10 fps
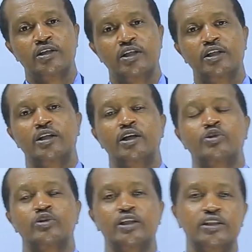In our
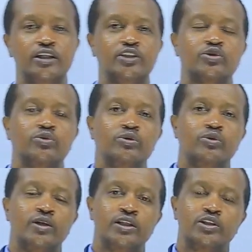today's lesson, we
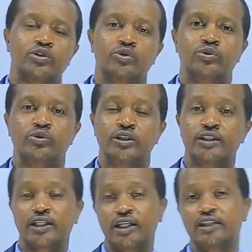want to
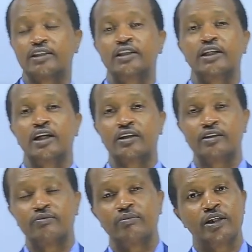discuss the
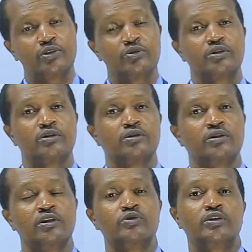other methods,
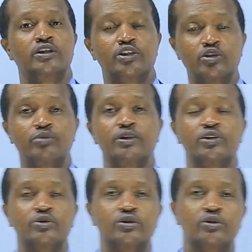traditional
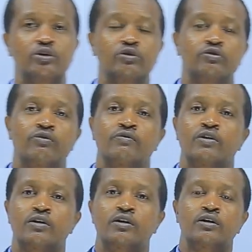methods of
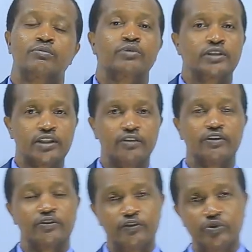
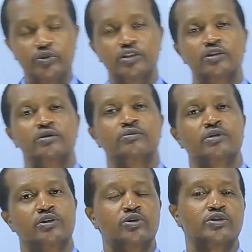preserving food,
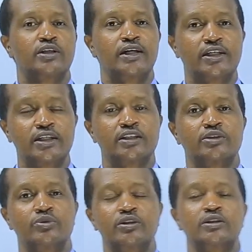because
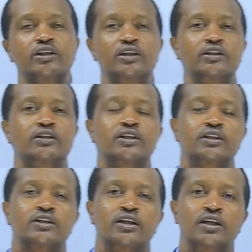learners, we said
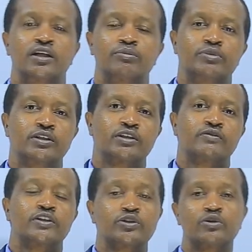that
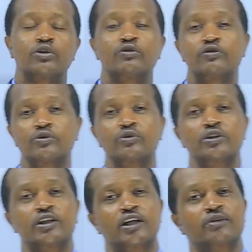preservation of
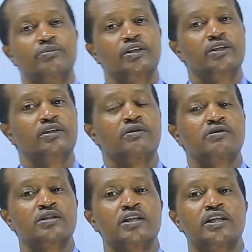food can be
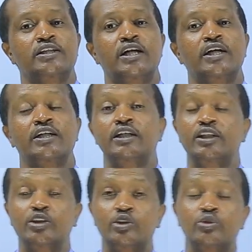done
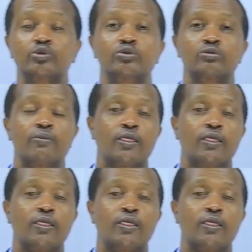in two